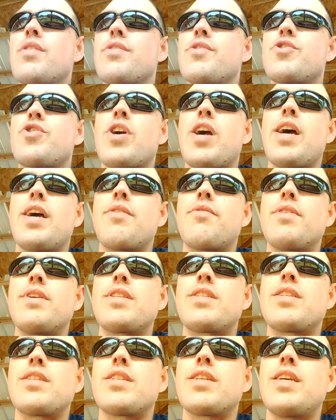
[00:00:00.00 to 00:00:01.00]
Tried
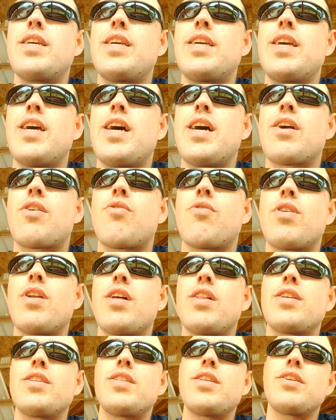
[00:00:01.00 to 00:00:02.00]
recently
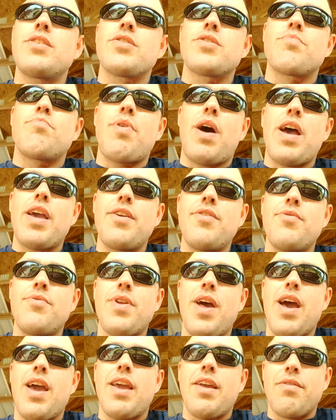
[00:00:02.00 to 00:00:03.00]
Cornell and Deal's Bayou
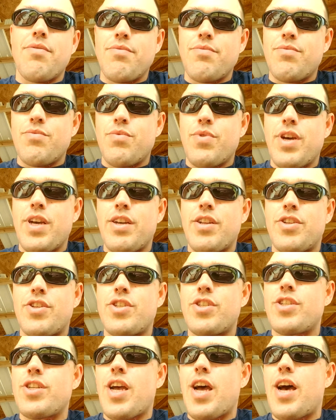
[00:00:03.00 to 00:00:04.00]
Night,
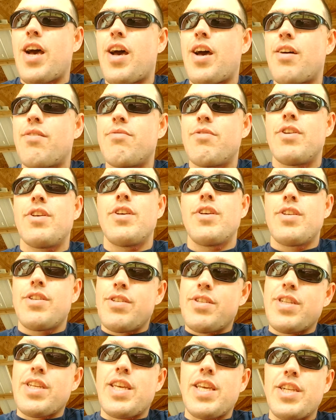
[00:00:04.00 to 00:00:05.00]
which is
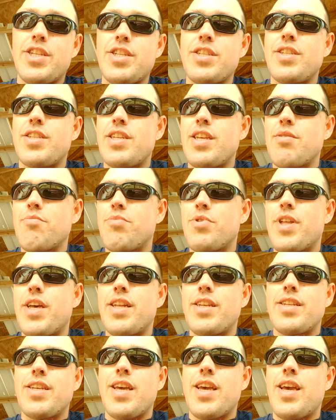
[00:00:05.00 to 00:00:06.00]
a kitchen sink
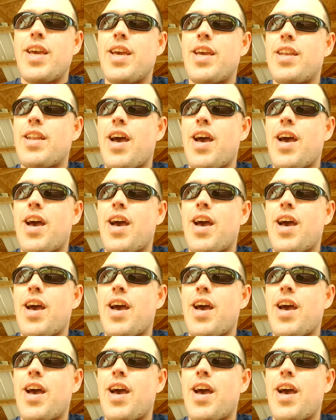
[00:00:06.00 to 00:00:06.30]
blend, and